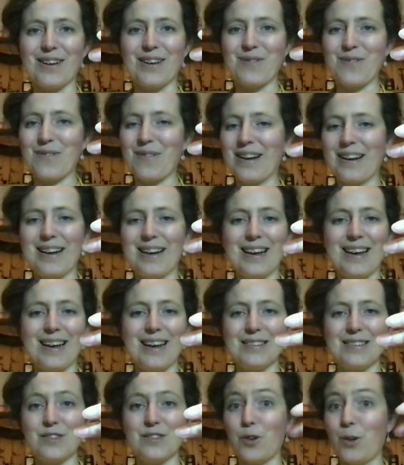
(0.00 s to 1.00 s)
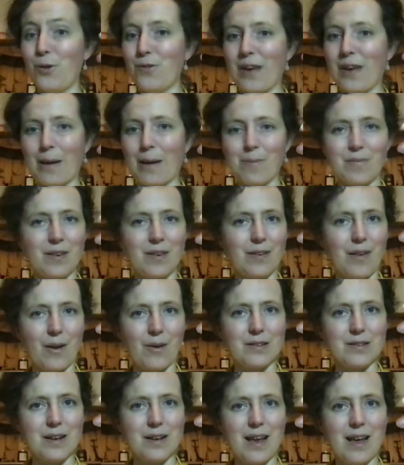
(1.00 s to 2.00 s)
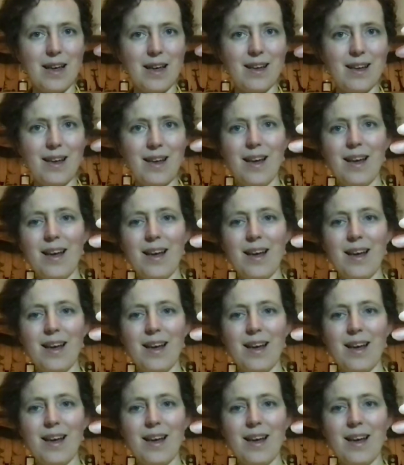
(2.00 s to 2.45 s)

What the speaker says: It really is. Too tempting though, isn't it?